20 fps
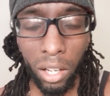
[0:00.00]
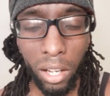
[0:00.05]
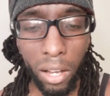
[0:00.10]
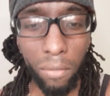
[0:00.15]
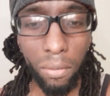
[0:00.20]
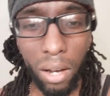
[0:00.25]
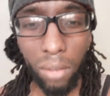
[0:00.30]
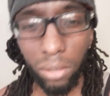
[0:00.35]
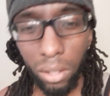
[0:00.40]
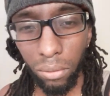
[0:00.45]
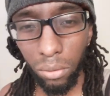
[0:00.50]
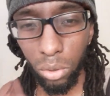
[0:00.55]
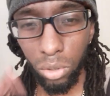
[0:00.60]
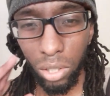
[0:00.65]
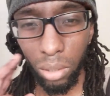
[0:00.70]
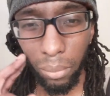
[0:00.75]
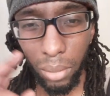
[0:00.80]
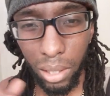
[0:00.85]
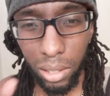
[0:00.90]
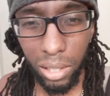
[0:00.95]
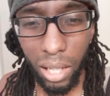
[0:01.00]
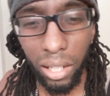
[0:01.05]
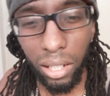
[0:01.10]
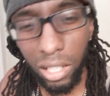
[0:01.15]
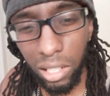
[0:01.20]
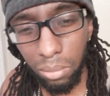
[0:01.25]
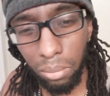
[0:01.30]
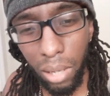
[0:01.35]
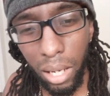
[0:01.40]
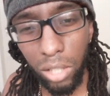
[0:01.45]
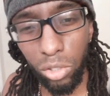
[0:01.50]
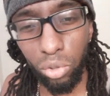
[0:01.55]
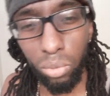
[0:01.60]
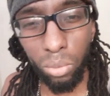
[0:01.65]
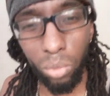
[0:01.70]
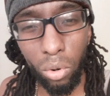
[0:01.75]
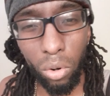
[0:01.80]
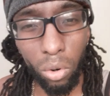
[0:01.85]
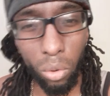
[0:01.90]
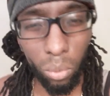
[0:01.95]
if I give you some insight that's made you
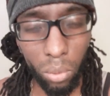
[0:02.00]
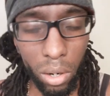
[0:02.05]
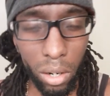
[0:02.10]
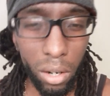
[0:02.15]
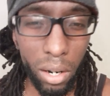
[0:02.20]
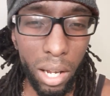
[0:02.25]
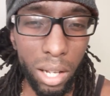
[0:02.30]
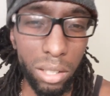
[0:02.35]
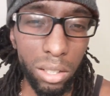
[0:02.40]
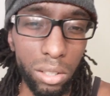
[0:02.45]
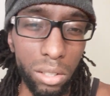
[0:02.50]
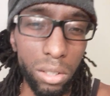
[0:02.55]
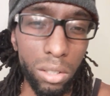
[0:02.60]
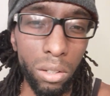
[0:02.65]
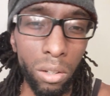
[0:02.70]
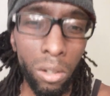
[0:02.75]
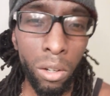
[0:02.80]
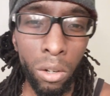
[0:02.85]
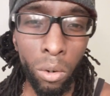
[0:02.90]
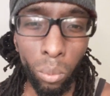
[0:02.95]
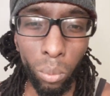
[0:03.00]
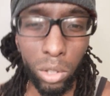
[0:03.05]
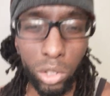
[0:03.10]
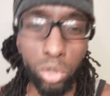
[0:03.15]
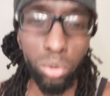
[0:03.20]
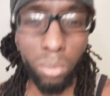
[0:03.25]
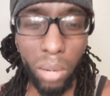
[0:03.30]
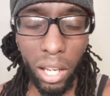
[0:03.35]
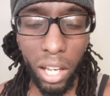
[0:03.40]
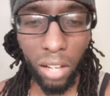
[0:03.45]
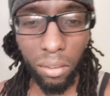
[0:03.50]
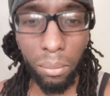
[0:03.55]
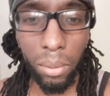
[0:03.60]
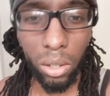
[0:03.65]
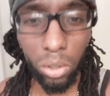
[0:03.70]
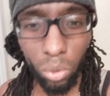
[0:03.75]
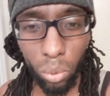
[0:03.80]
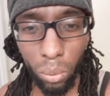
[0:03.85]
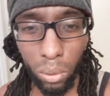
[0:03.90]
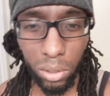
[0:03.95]
more aware as to what you may have been
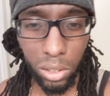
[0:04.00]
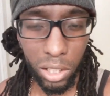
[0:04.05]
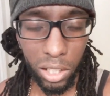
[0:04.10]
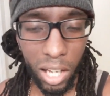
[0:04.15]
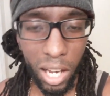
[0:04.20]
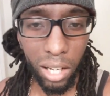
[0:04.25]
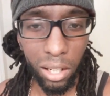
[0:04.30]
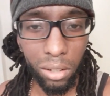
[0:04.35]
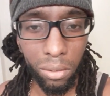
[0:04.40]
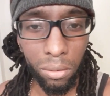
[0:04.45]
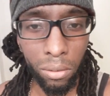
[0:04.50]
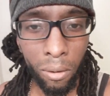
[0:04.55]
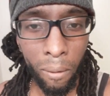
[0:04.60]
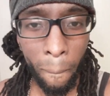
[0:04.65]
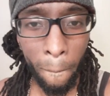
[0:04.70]
doing to kind of